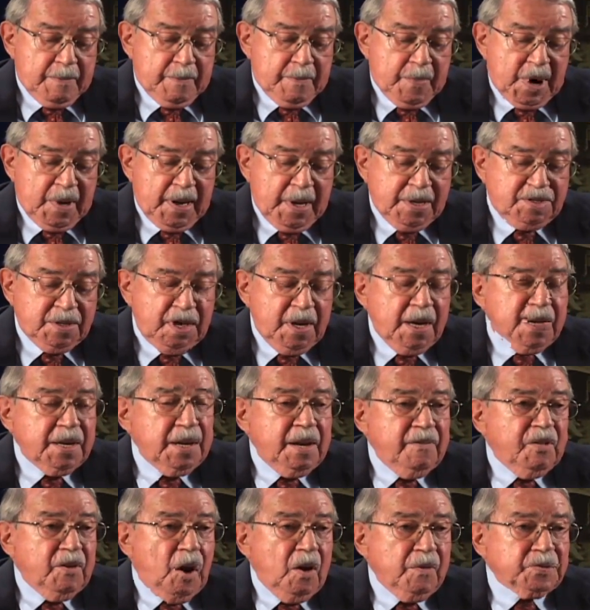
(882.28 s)
my
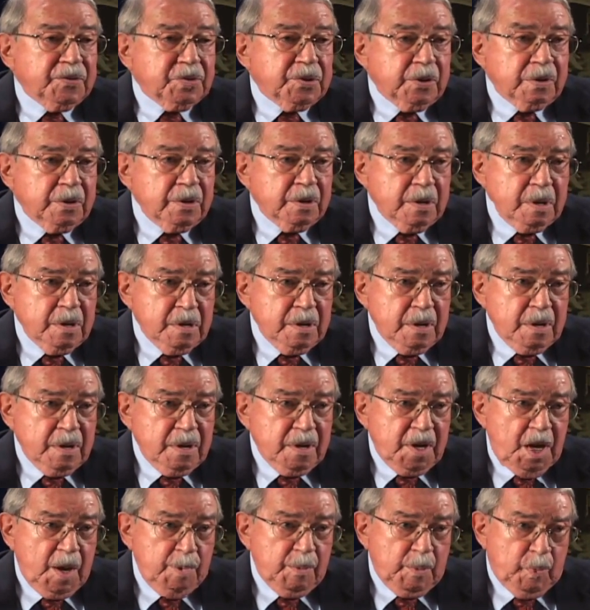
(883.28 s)
executive officer
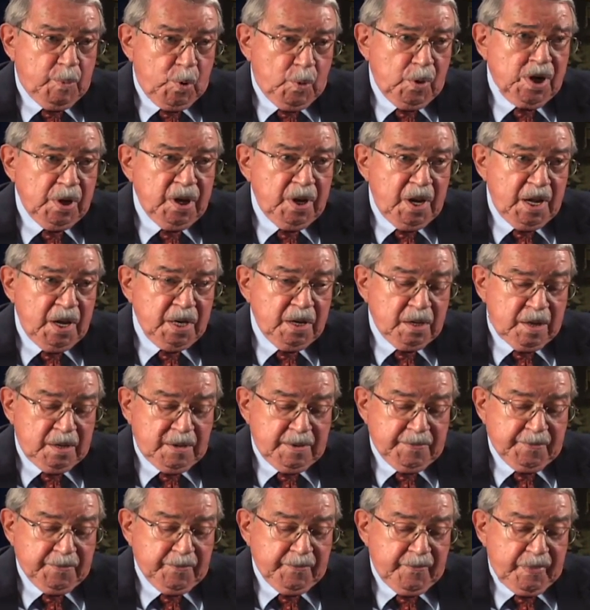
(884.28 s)
came aboard in
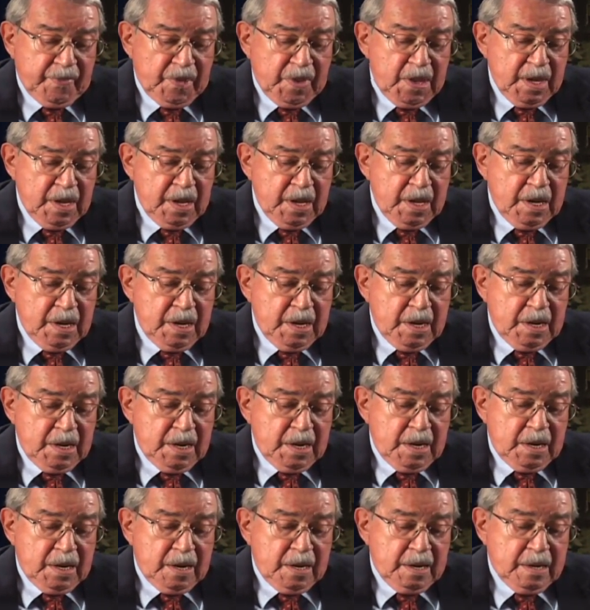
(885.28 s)
England.
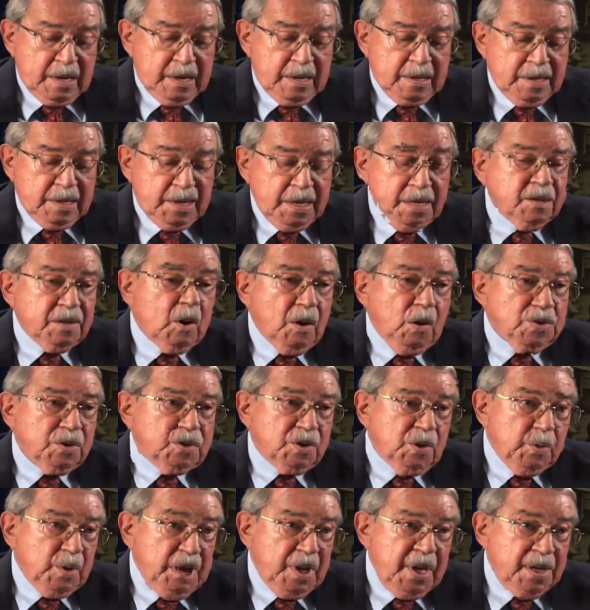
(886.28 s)
Uh, he's
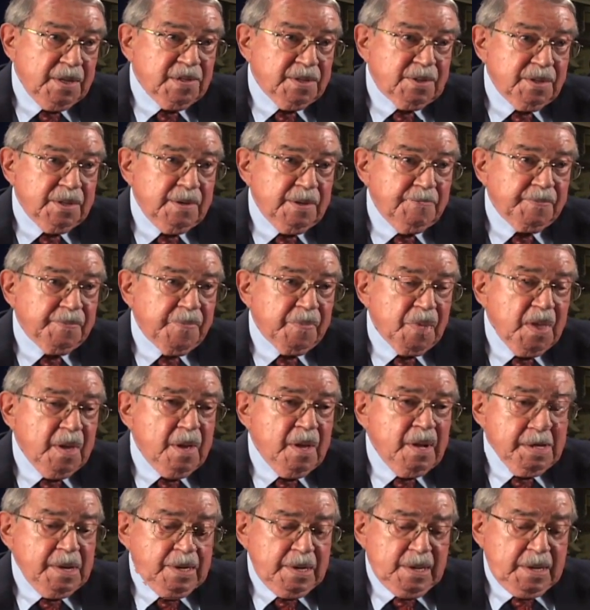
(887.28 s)
also an ensign.
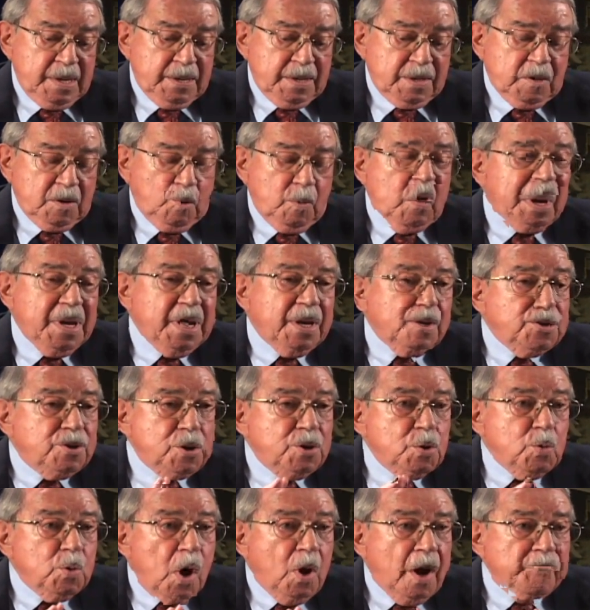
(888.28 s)
So we had
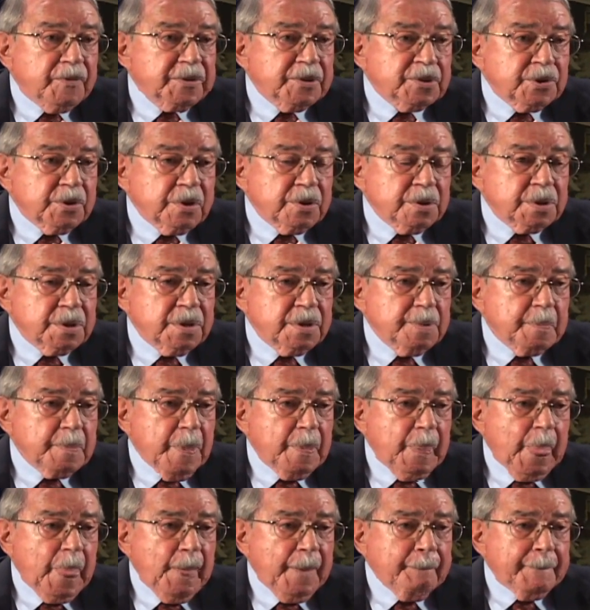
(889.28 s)
two officers
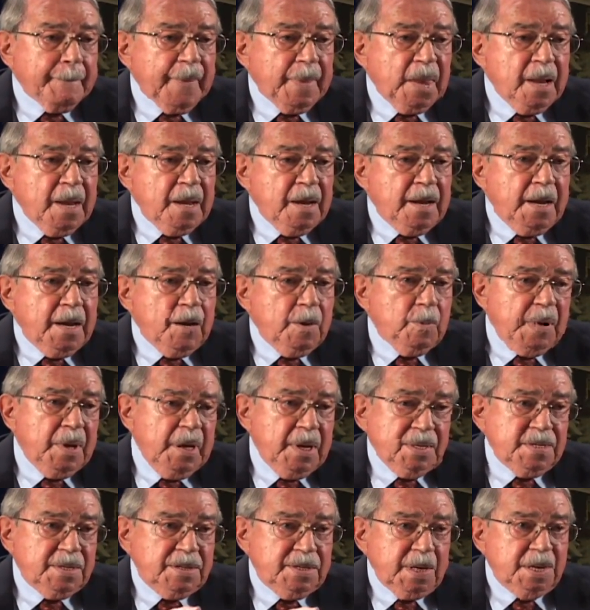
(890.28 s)
and we
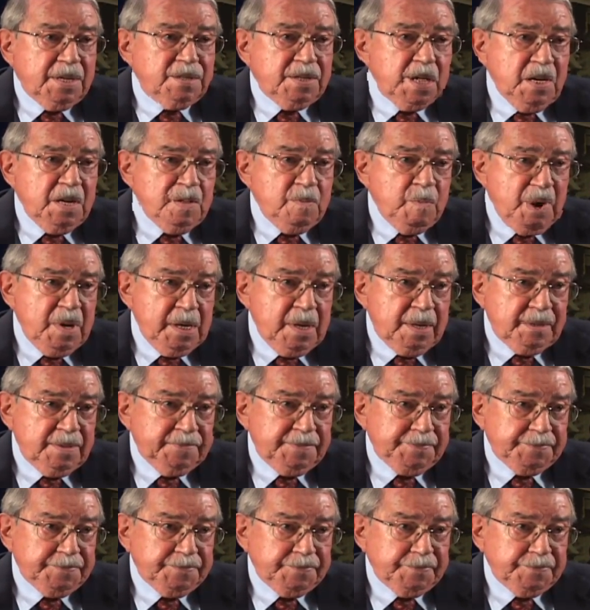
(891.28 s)
had 16 men.
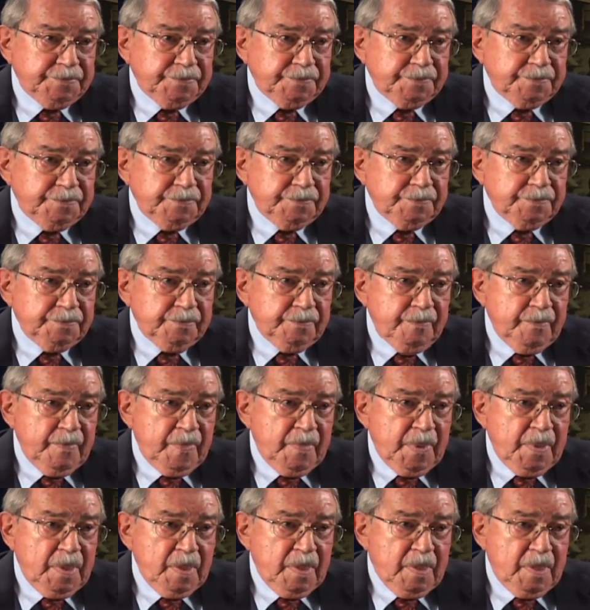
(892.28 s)

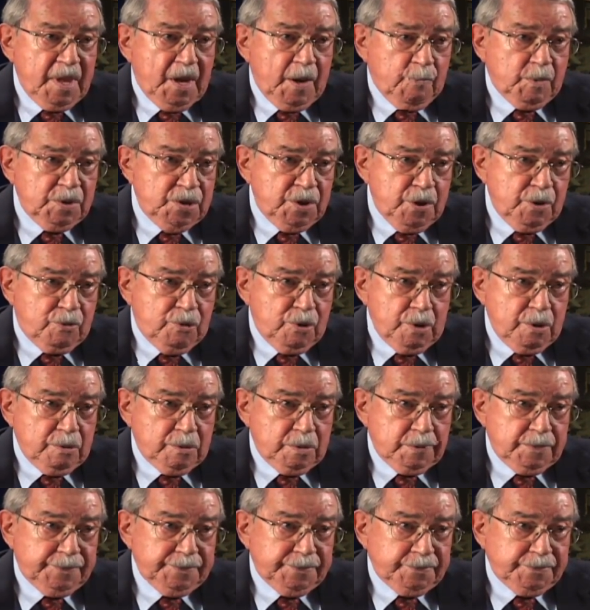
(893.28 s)
That was the
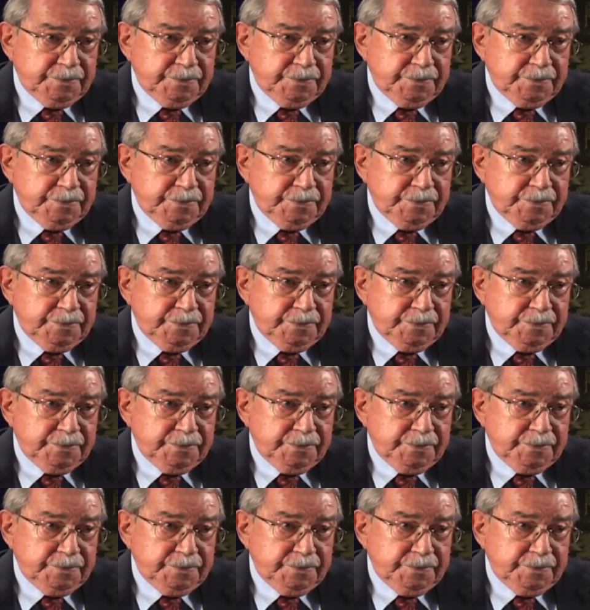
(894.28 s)
crew.